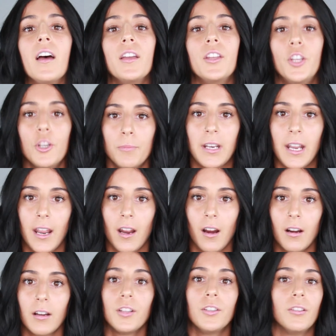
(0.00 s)
Human
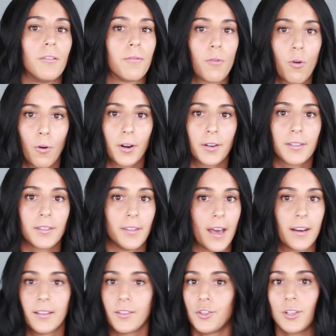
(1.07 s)
hair, of course, that
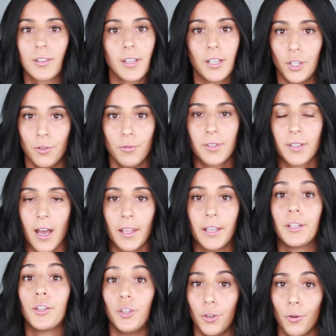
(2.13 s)
is just like you
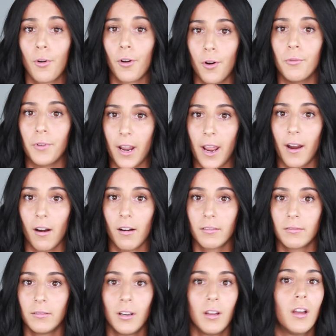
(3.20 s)
styling your own hair.
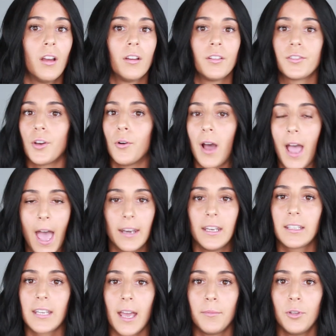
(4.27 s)
So
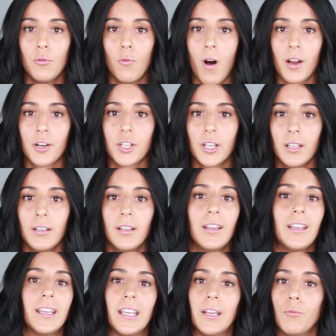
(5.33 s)
anytime you wash it,
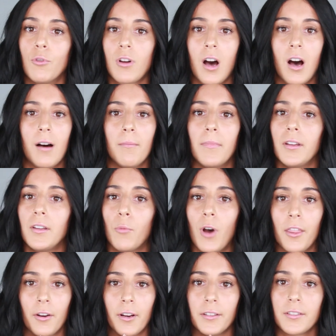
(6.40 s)
it will come,
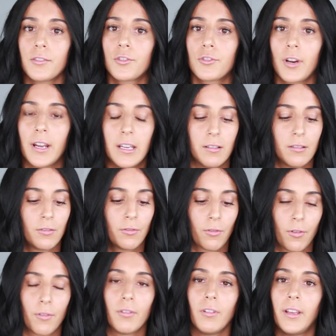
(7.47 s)
whether it's straight,
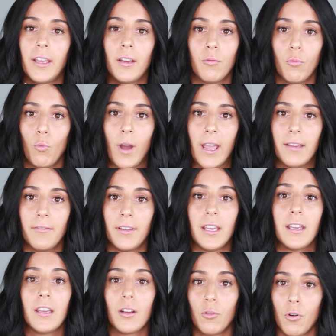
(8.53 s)
curly,
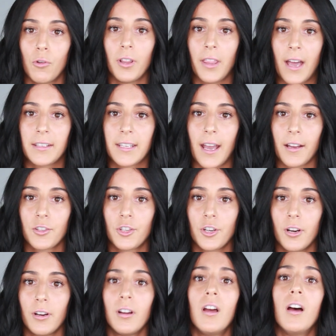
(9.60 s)
wavy, it'll go to that
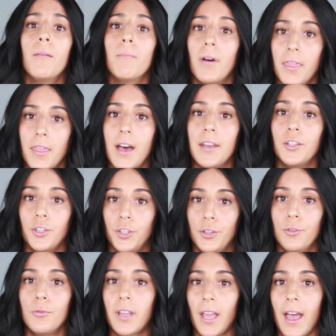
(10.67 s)
texture, but then
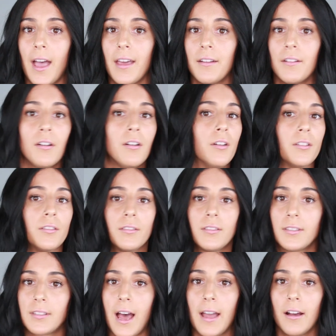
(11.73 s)
you can
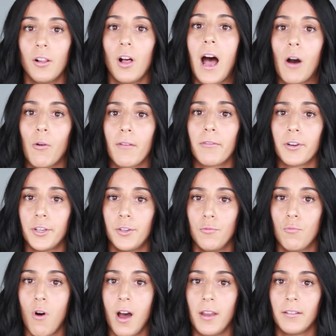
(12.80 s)
style however you
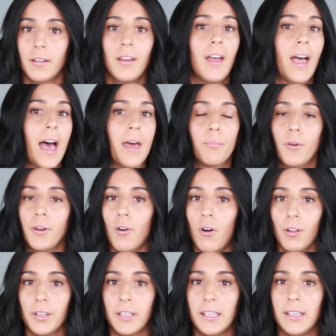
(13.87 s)
want and put all
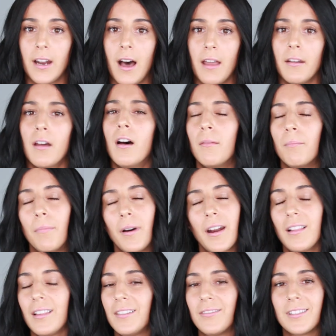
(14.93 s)
the heat on. But
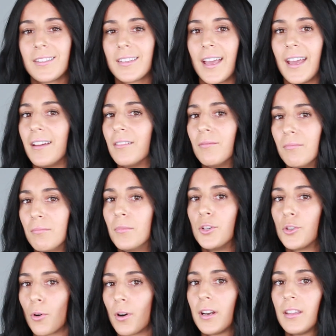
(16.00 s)
I'll even say,
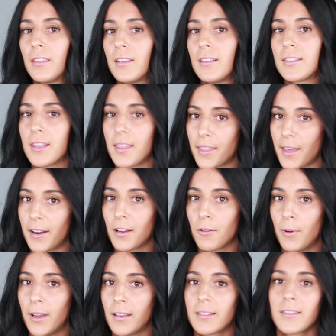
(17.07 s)
majority of these synthetic
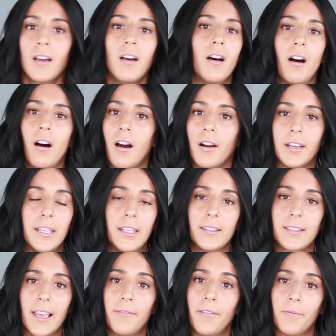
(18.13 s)
wigs are heat
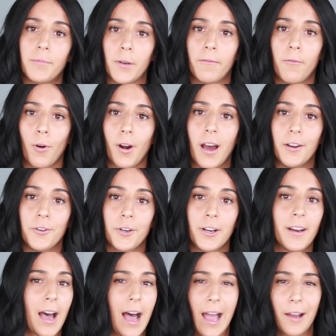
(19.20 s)
safe up to
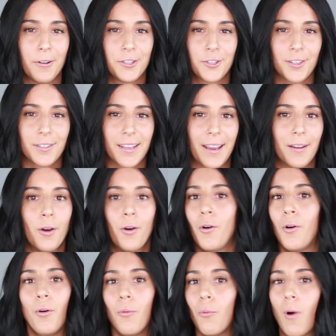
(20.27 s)
400. I always just say,
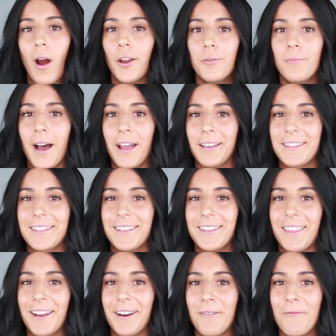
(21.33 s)
why are you buying a
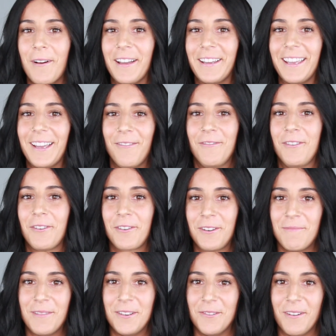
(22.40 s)
synthetic wig if you're gonna
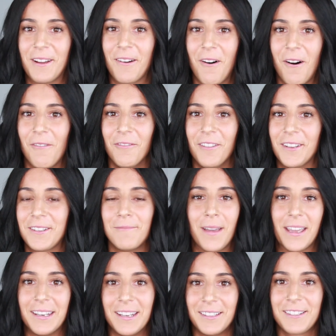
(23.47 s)
be doing all this
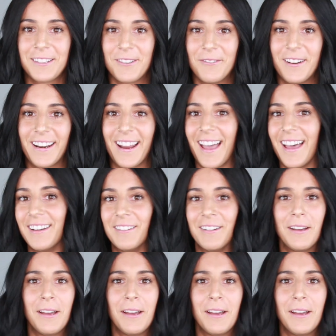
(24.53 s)
maintenance to it and